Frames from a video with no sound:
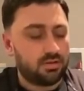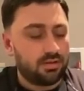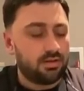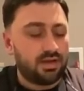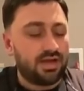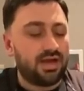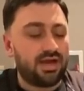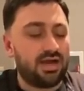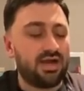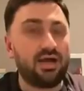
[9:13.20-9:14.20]
That's it, ain't it?
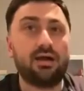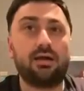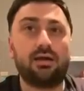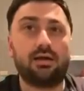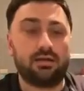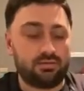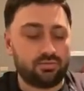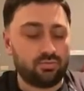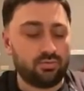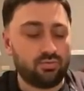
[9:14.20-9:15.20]
That bottom, it. I
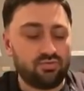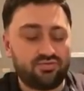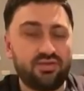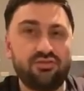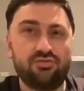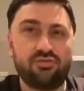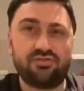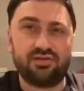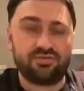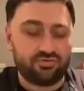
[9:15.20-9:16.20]
don't know if he's
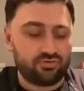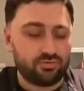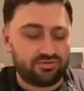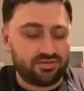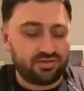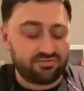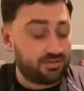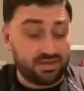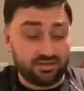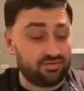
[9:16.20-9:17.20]
used different chopsticks,
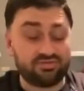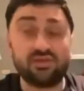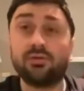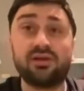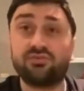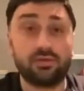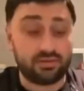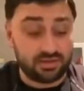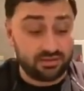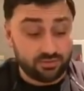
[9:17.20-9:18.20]
but I used to do this all the
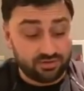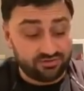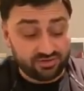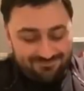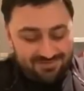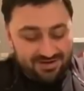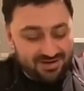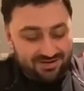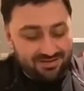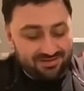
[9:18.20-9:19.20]
time, honestly.
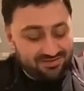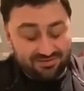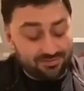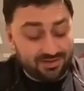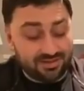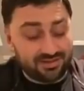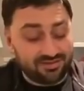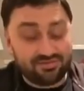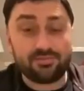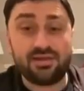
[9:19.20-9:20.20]
Right, this is the way I did it
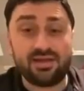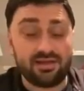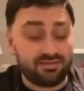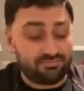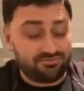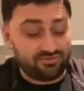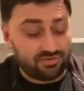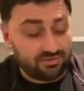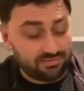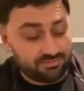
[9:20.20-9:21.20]
as a wee guy,
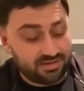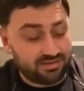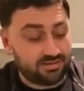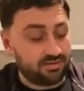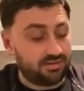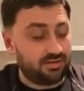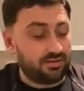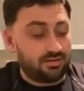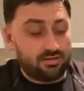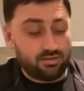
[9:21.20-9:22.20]
Sean, but
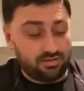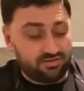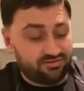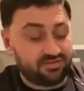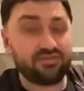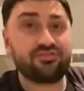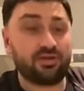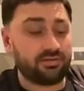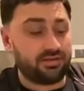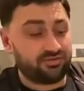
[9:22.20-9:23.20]
look, it's, it's
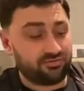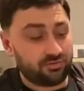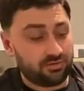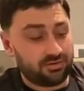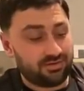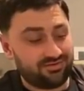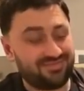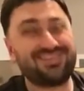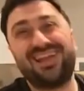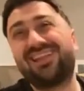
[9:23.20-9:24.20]
stuck there, so it's,
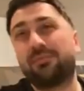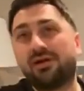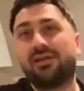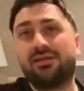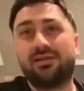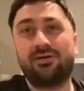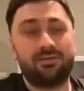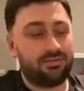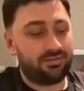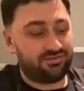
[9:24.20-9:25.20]
it's kind of working, you know?
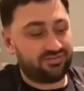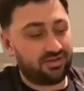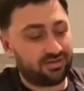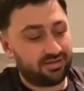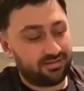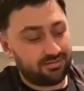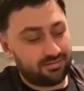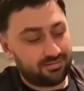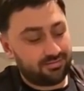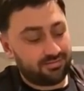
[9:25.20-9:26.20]
It's stuck.
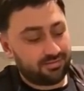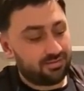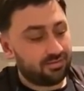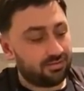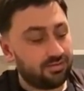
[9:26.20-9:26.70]
And then, you oh.